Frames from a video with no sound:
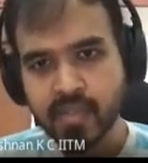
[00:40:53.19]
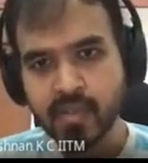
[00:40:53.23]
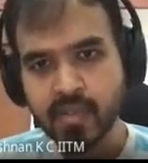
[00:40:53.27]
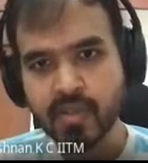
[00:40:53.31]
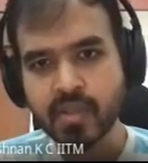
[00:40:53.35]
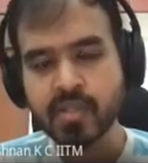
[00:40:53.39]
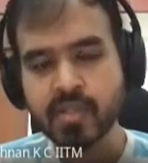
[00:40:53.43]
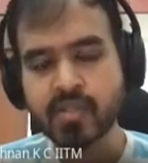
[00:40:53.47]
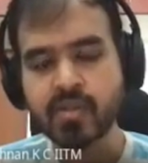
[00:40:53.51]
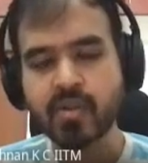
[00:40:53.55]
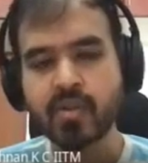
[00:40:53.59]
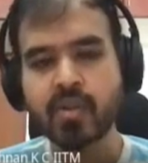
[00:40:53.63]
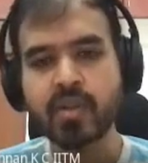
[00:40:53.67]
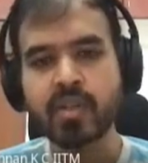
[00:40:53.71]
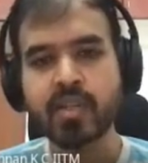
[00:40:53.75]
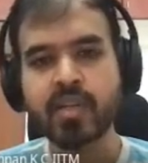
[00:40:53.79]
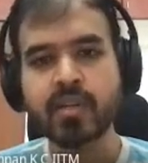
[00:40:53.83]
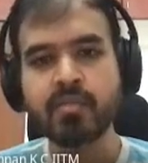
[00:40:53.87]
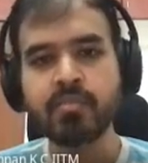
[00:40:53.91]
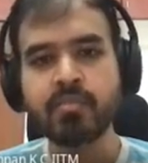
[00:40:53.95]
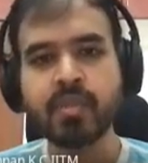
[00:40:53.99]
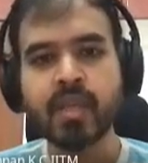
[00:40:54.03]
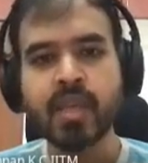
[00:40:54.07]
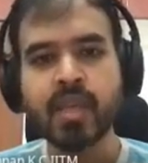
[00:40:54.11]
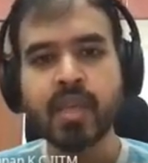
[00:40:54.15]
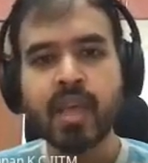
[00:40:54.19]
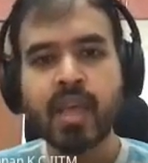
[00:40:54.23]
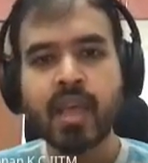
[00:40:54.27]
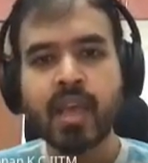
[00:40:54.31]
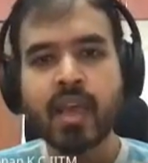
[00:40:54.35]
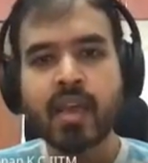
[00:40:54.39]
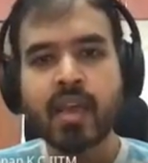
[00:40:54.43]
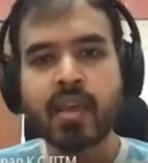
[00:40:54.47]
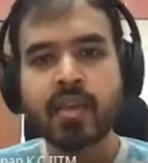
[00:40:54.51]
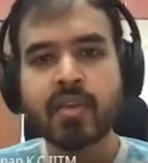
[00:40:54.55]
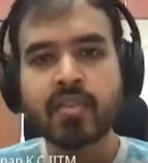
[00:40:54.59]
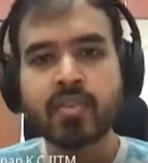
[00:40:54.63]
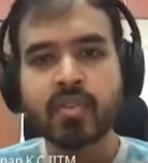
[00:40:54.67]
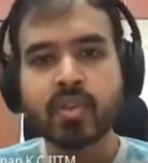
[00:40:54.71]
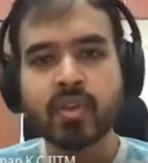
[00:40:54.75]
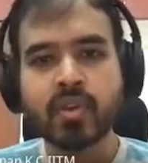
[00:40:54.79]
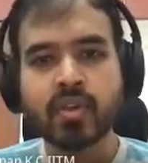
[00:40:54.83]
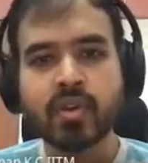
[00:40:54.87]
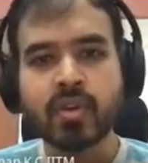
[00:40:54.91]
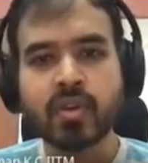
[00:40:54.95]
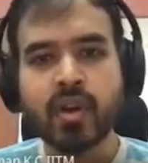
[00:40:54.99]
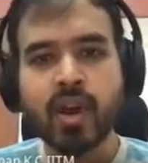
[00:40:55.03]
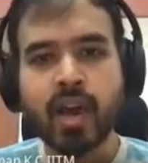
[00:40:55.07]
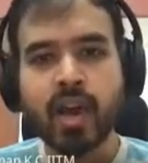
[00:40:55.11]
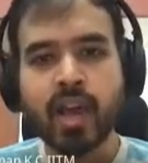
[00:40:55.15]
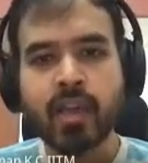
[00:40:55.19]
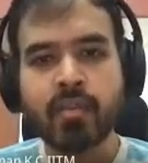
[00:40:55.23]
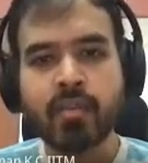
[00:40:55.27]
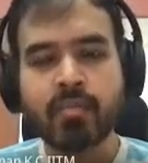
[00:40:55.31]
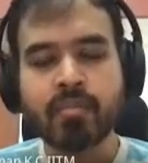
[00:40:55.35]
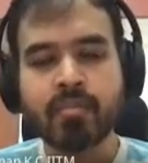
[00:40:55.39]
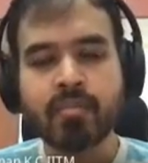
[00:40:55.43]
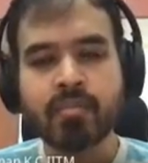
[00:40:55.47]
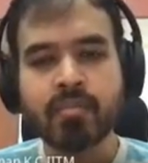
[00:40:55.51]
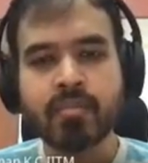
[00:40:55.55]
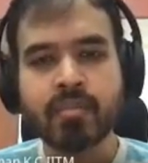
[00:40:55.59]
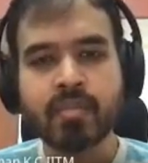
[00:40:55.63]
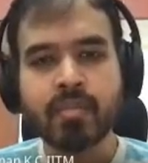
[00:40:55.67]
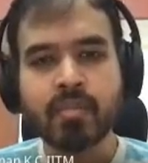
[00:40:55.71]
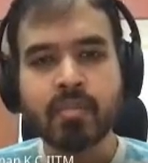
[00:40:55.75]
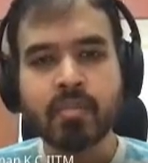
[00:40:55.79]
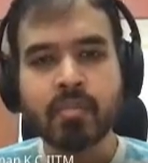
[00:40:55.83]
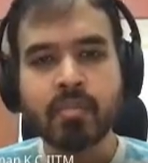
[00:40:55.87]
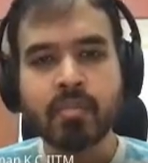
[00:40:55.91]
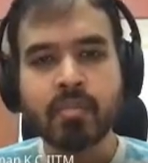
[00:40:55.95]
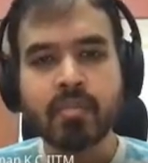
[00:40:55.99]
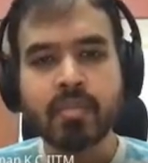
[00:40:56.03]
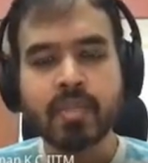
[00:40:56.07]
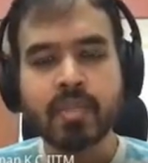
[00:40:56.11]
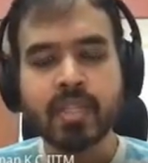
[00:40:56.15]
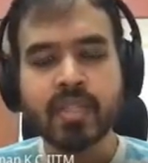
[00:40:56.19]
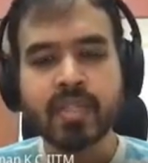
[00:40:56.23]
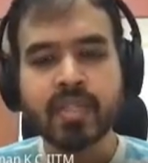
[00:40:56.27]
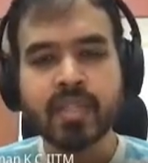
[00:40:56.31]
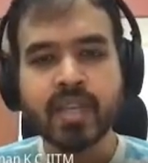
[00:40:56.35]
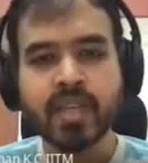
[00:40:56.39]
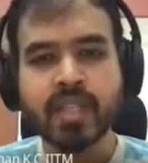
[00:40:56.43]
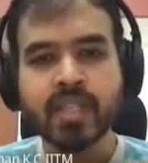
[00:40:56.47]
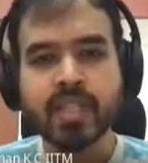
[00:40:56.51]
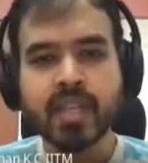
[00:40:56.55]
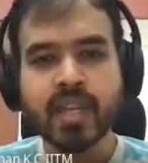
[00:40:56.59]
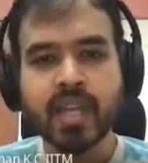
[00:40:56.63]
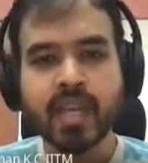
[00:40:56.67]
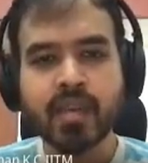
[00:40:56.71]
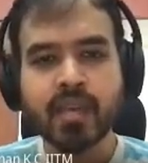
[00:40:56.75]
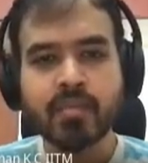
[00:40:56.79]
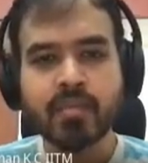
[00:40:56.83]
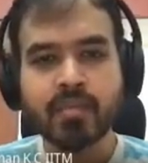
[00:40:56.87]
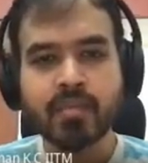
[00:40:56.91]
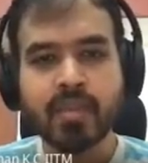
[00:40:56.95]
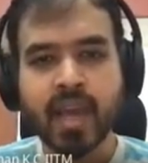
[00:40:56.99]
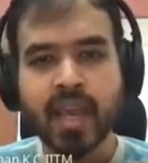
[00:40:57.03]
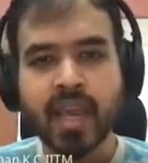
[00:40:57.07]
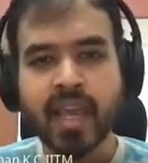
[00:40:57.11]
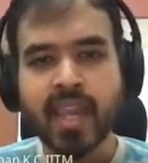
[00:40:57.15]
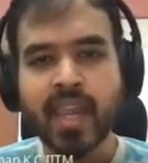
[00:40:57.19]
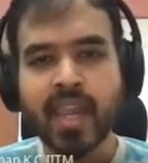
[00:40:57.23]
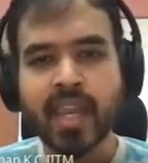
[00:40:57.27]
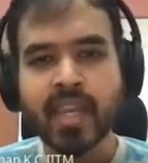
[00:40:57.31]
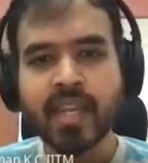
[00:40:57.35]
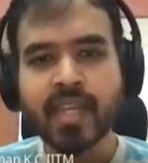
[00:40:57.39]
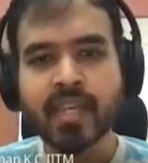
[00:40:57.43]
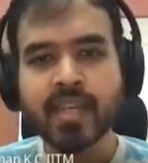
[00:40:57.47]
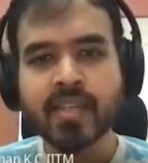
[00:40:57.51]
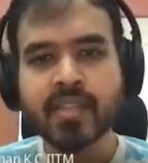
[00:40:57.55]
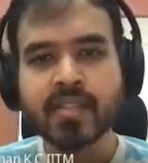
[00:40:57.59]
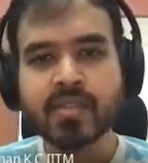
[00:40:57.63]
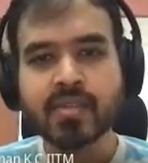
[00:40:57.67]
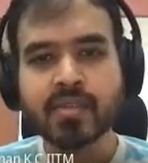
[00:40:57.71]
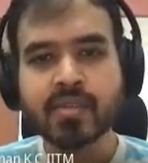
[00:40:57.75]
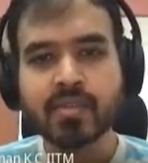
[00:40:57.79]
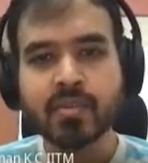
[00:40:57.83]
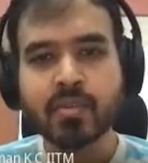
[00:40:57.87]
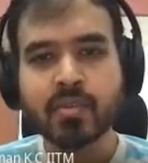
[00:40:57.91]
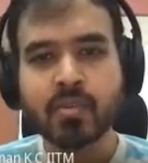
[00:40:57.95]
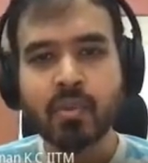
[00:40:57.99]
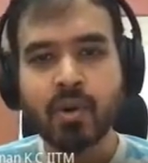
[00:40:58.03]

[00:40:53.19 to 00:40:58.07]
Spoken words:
So this whole term. So the thing that I'm highlighting is